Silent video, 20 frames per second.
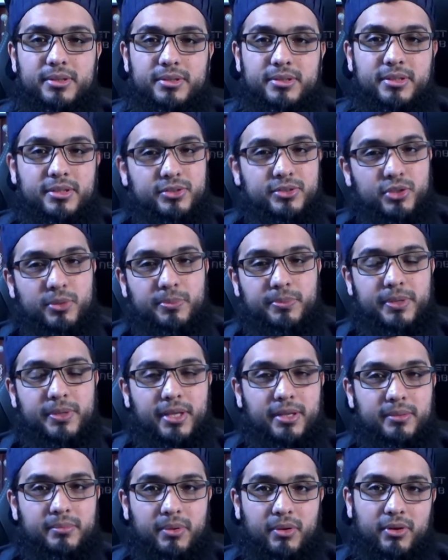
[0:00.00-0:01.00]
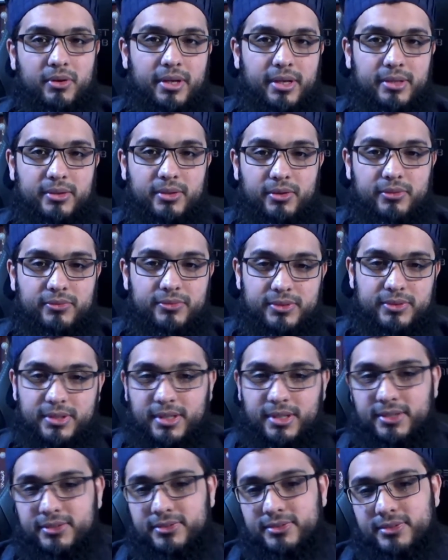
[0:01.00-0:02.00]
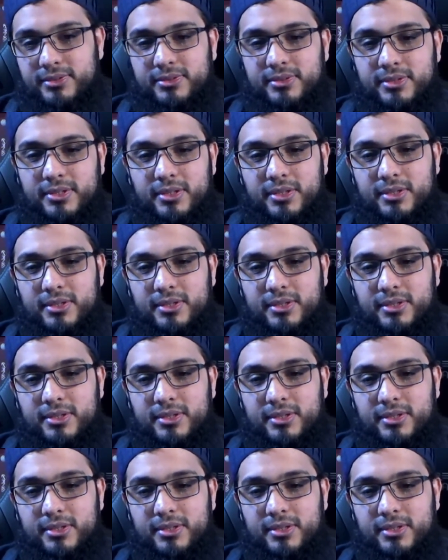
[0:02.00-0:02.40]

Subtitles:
They'll chop the head off, and the rest is,